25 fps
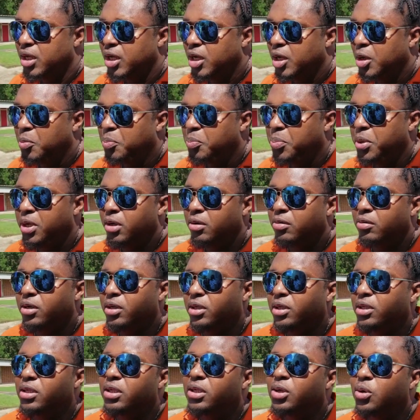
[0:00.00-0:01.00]
a
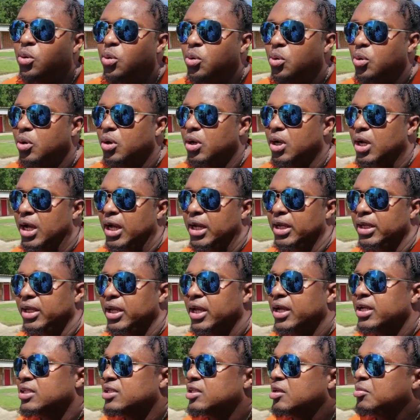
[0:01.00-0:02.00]
parent could go and
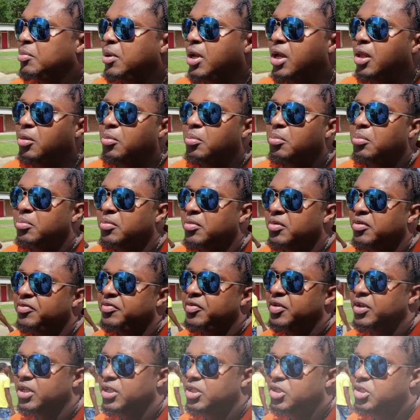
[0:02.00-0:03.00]
get some help for a